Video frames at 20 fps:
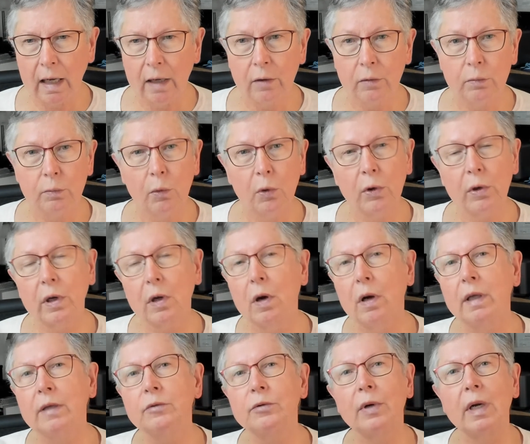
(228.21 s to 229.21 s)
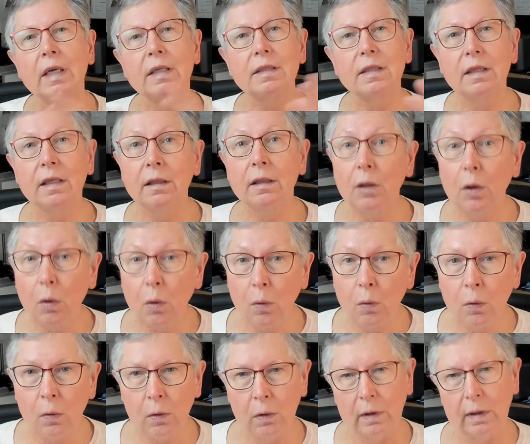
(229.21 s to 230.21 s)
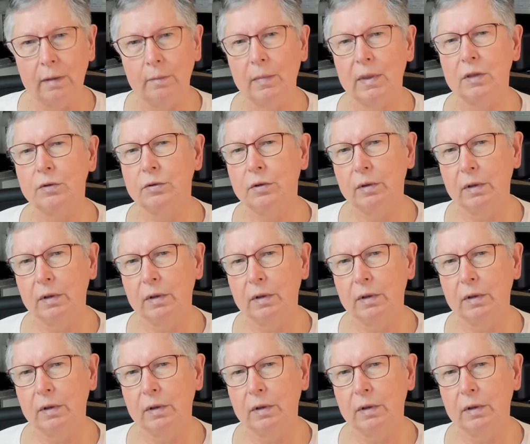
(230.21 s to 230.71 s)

out more contrast in the whole image.